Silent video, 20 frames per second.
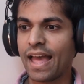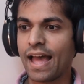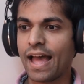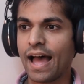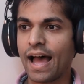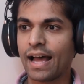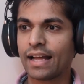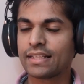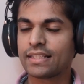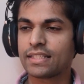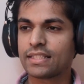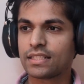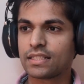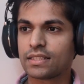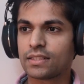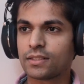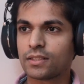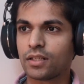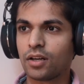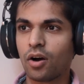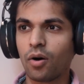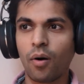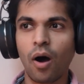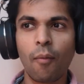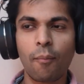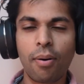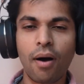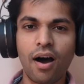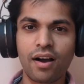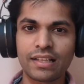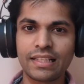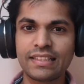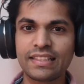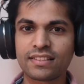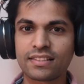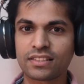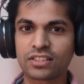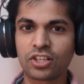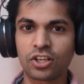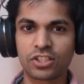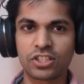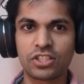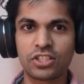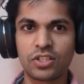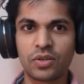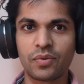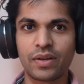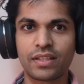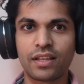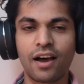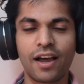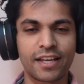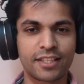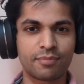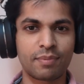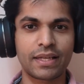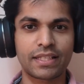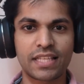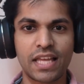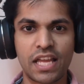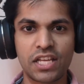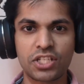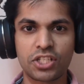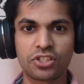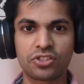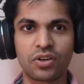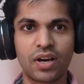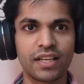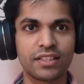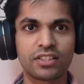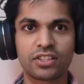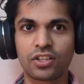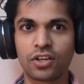And partly this has got to do with our expectations, right?